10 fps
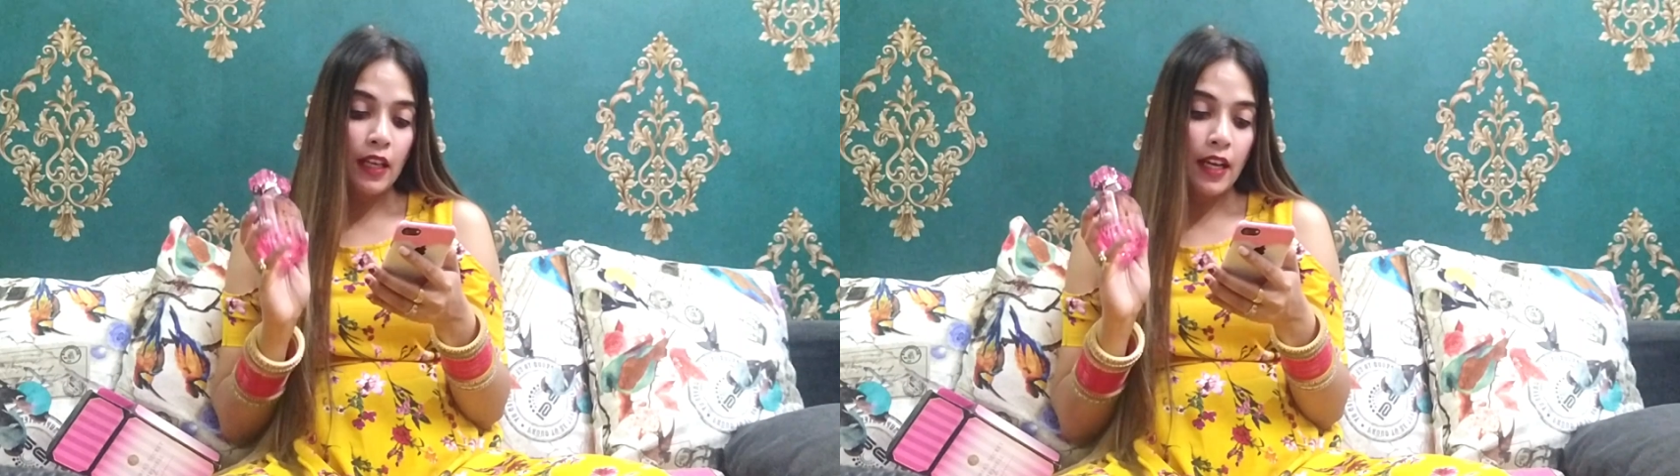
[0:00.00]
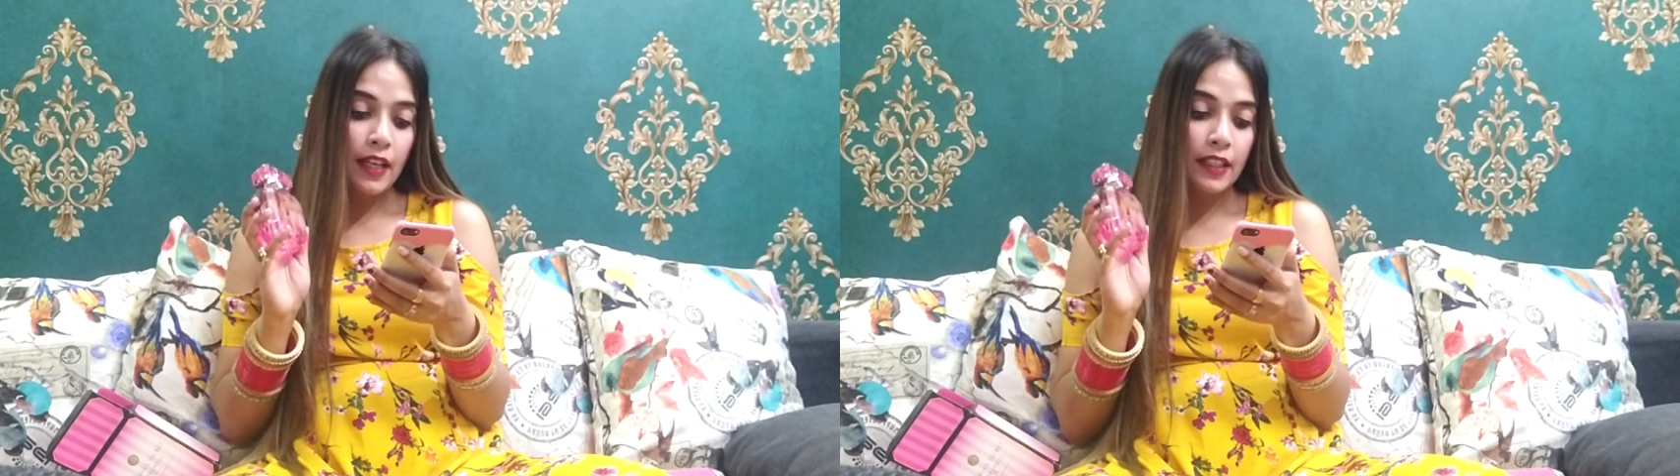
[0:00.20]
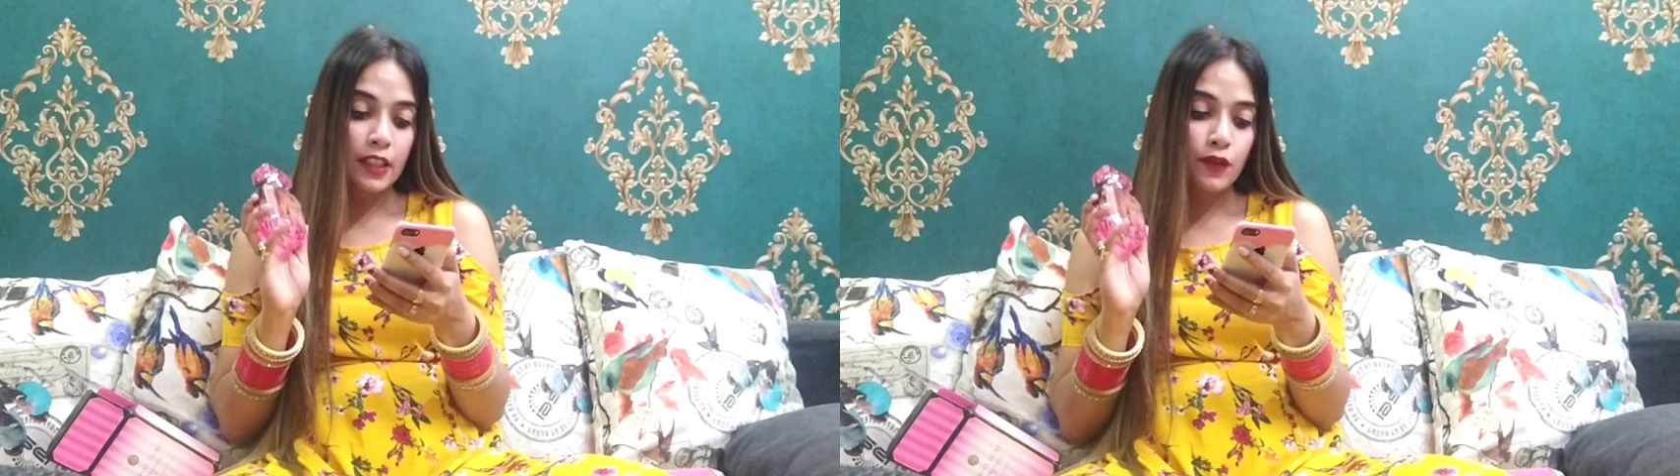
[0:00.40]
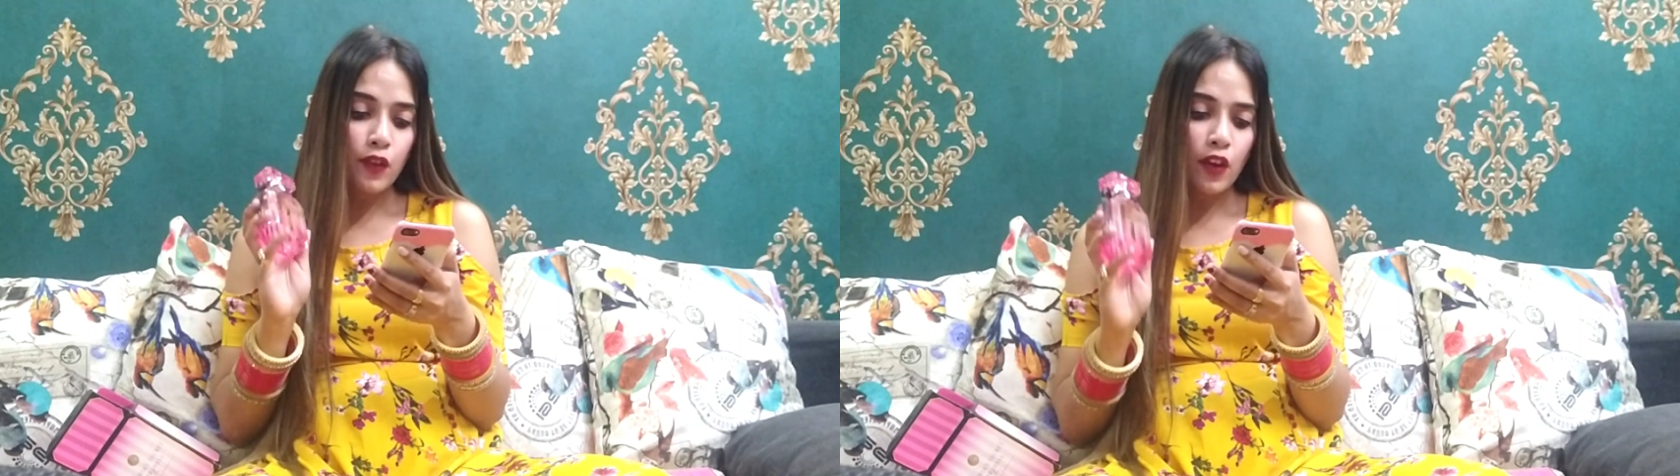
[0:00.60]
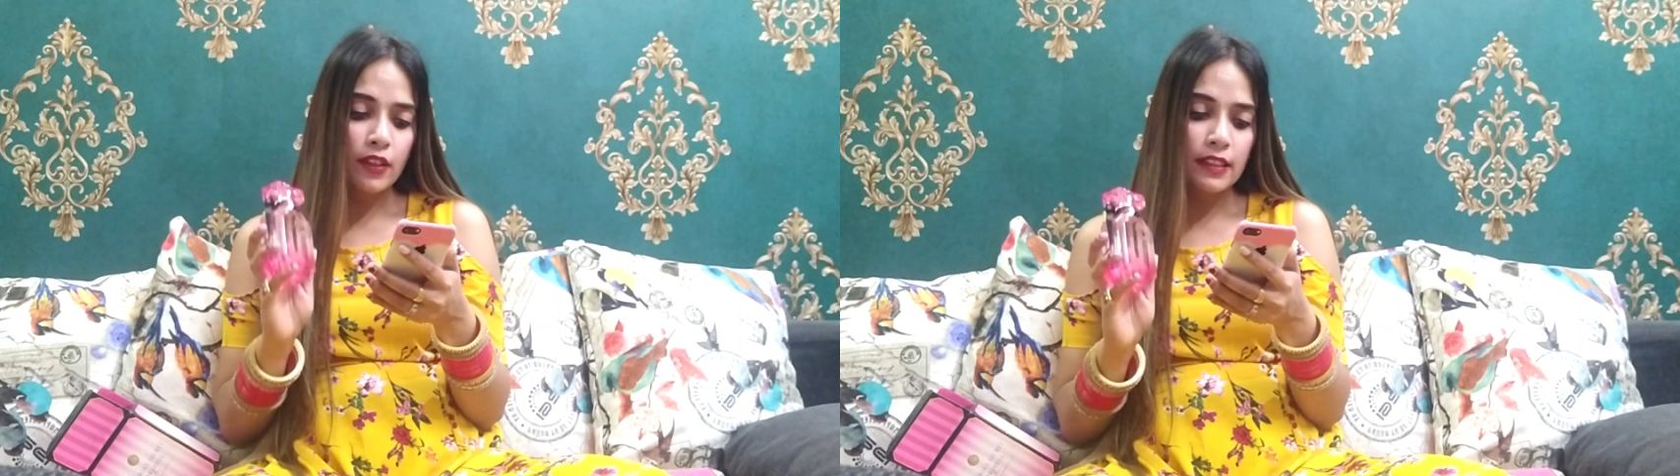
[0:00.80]
and its
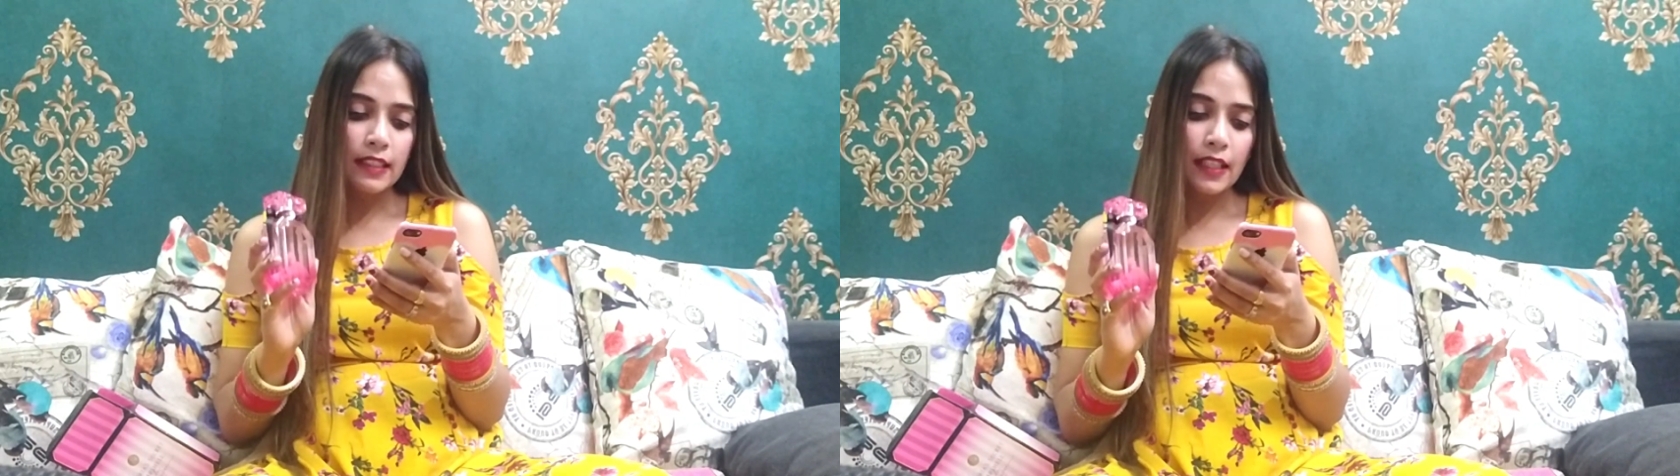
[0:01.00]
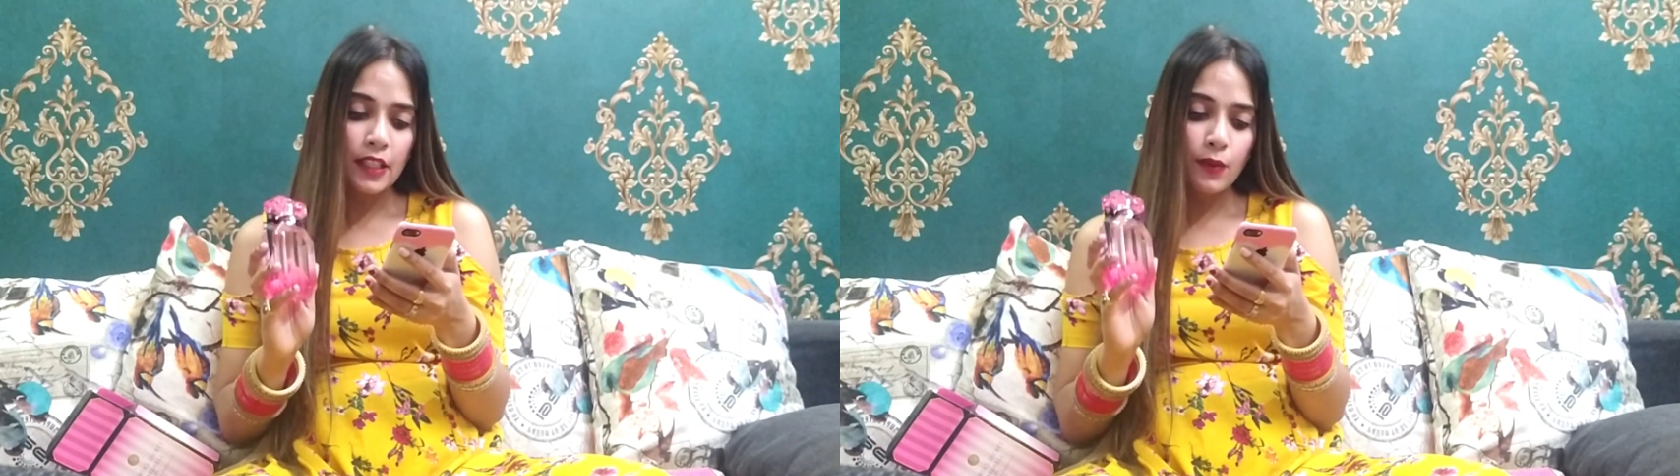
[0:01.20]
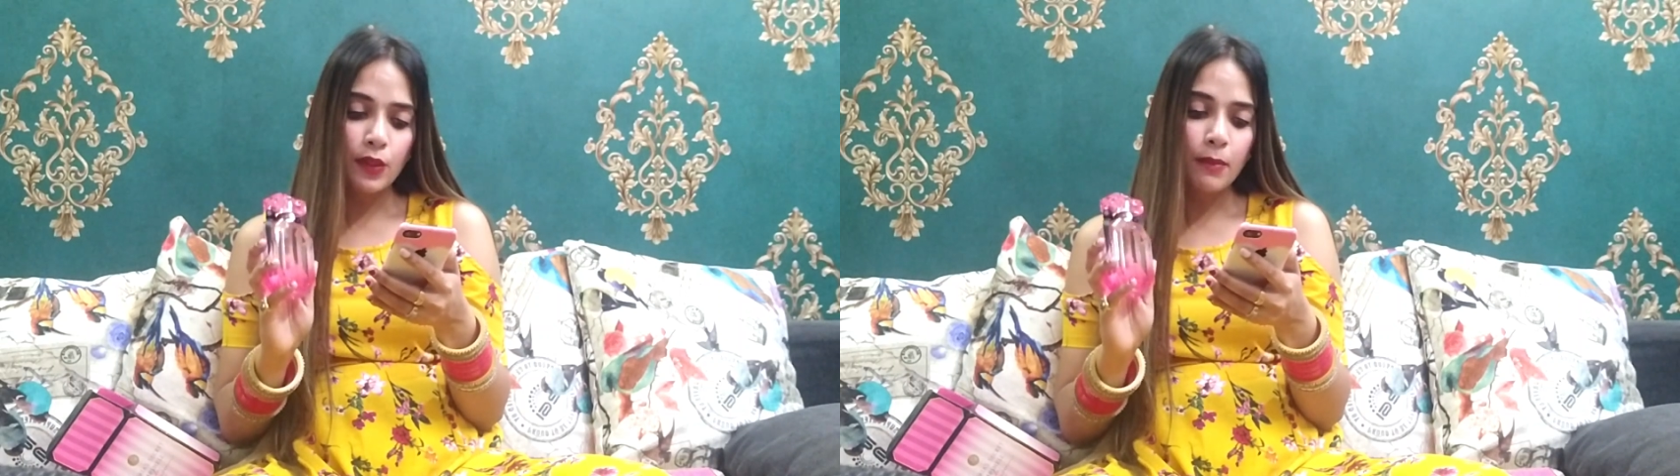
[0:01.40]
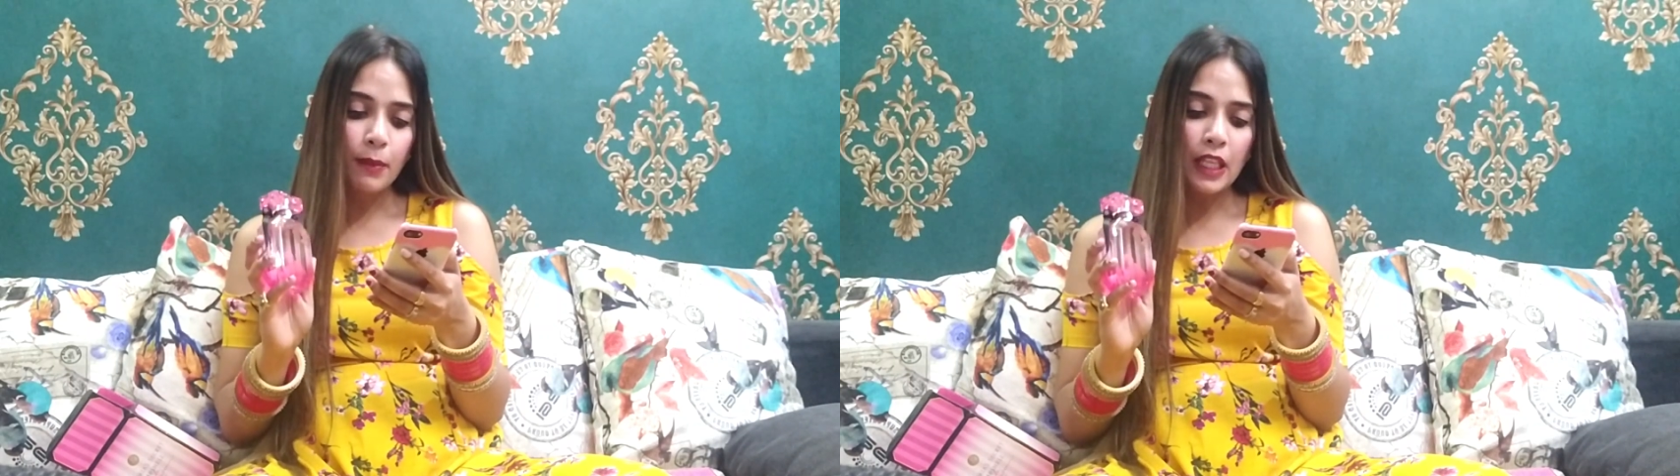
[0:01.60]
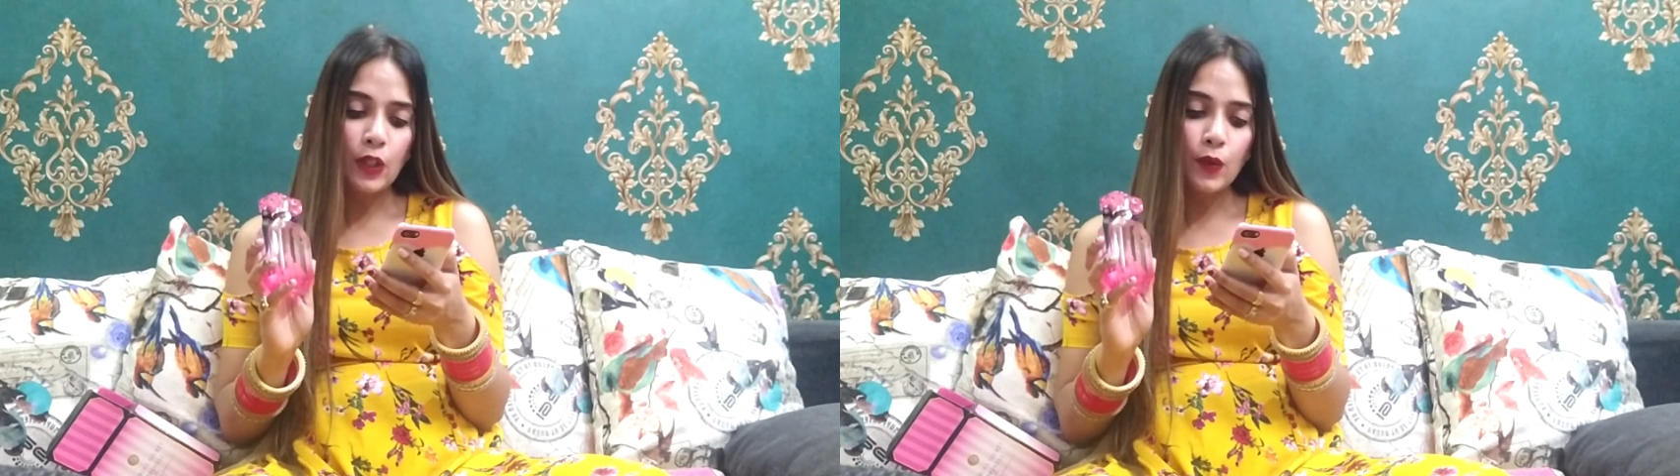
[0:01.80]
floral scent will
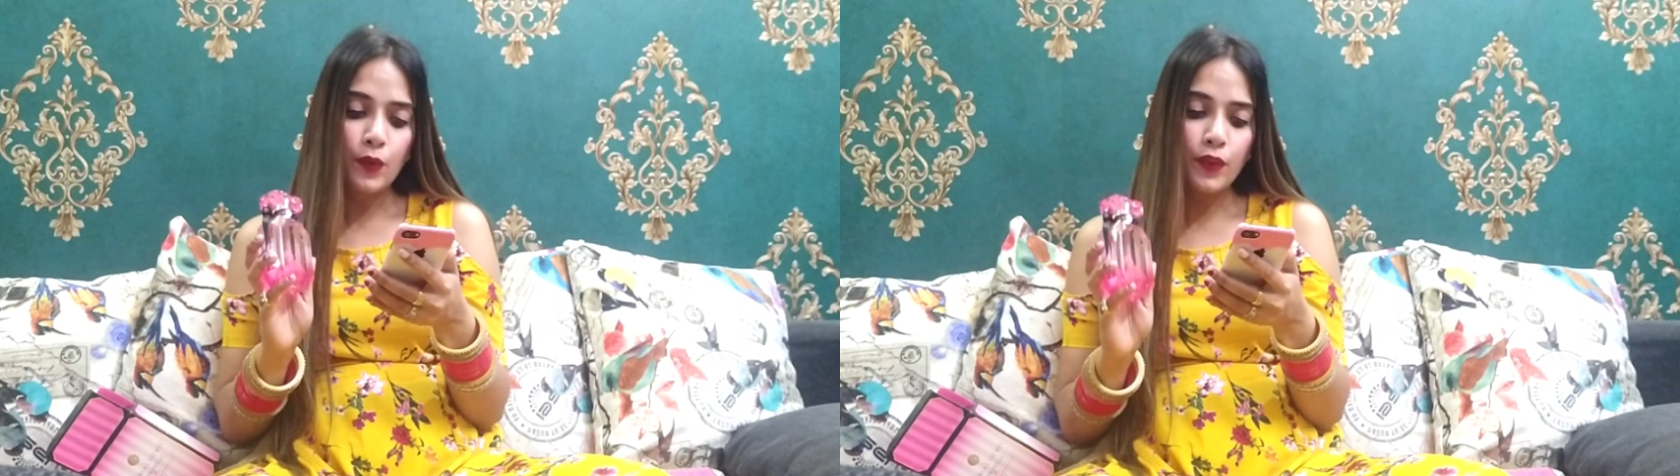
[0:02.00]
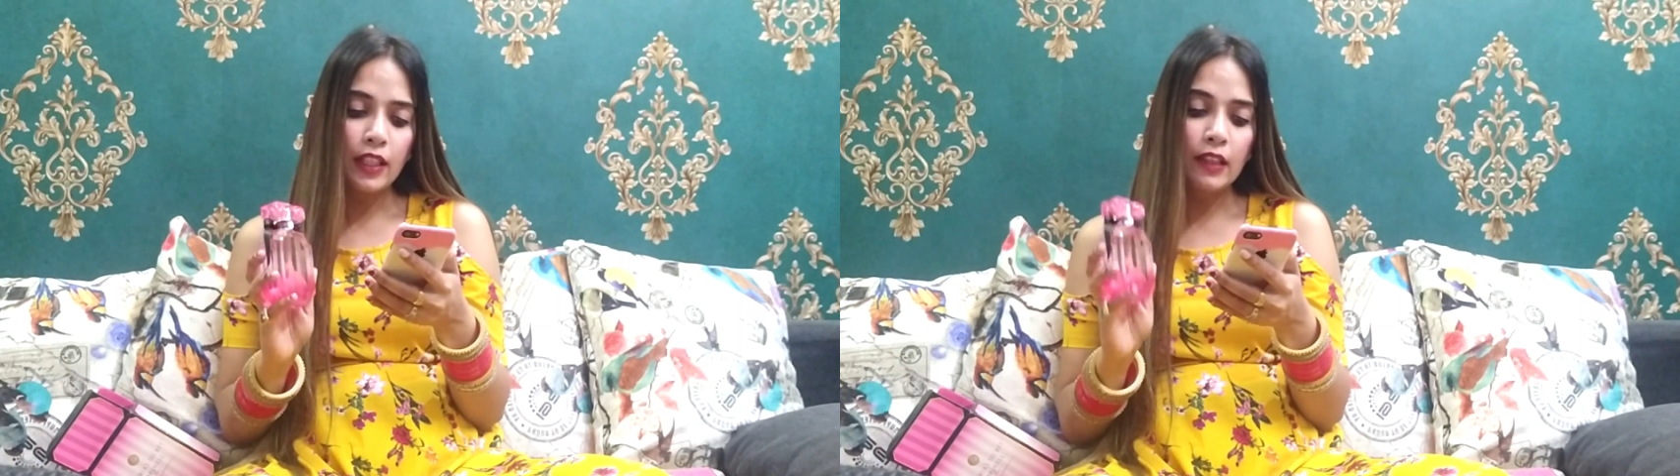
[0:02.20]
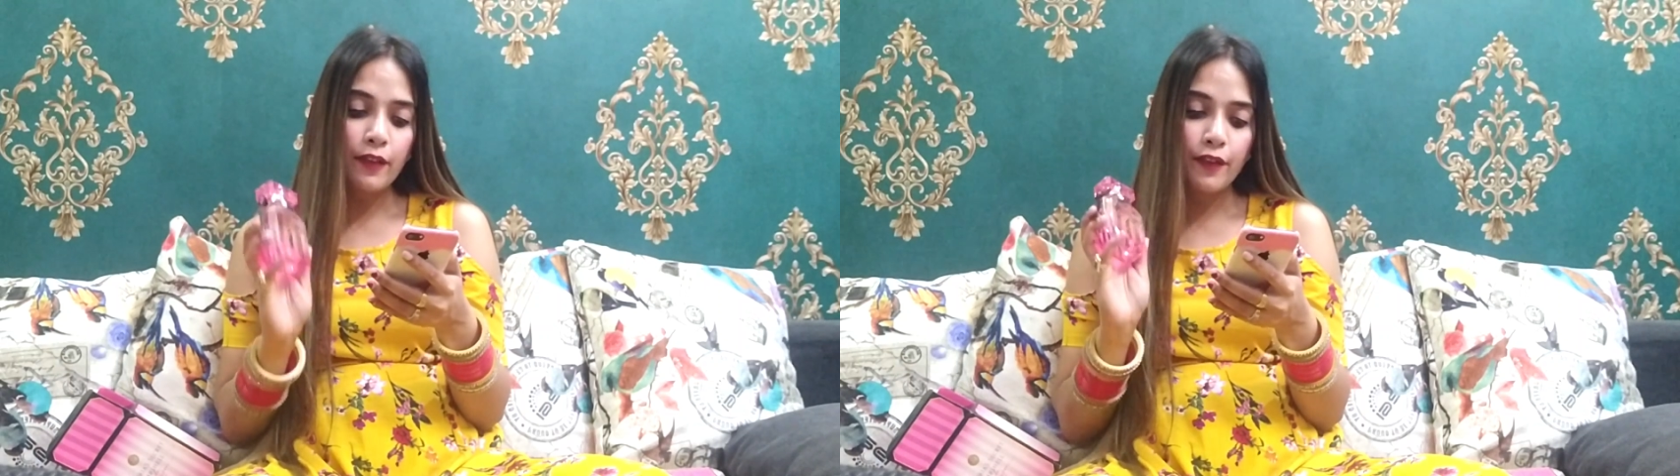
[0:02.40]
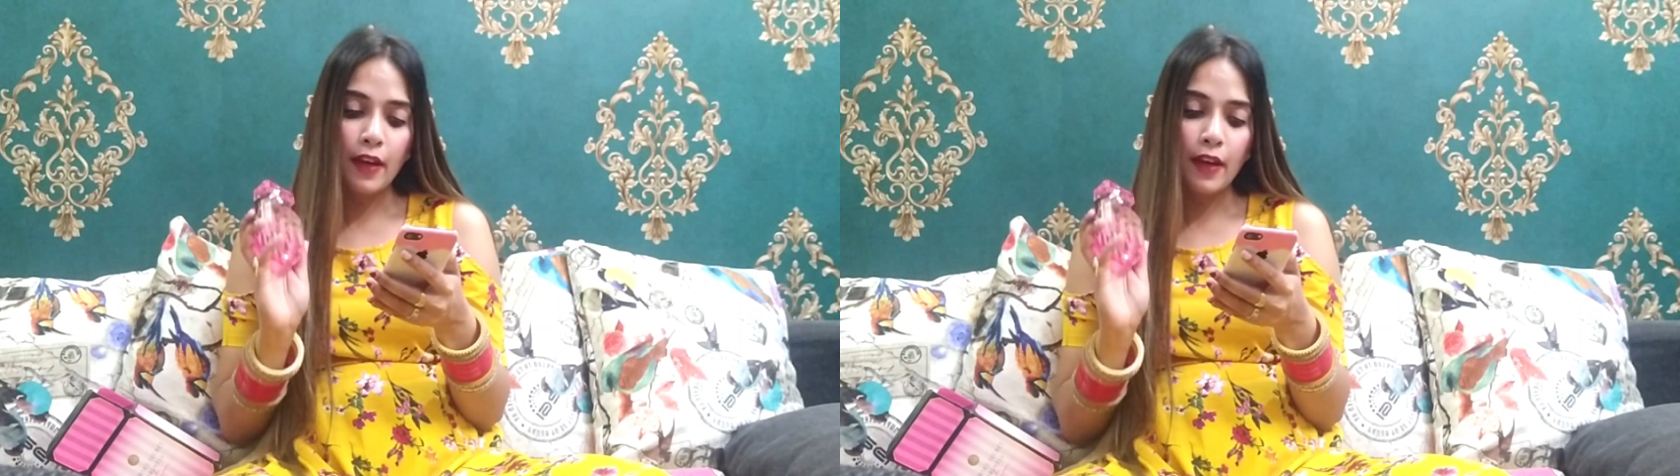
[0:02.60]
make you feel